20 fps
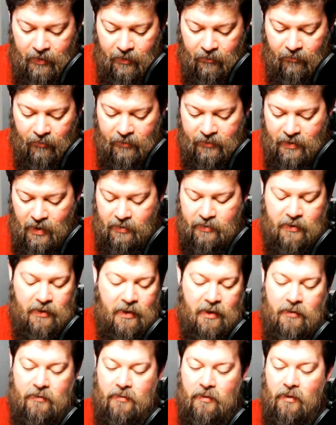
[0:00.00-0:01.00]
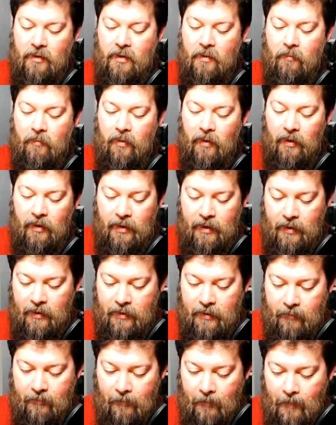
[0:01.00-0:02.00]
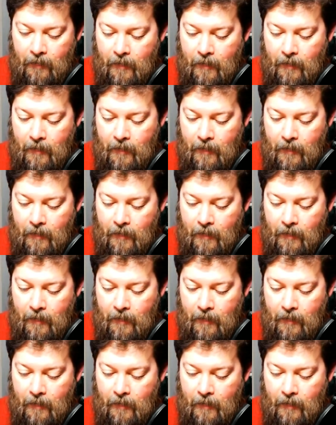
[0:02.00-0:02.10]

He rejected Israel completely.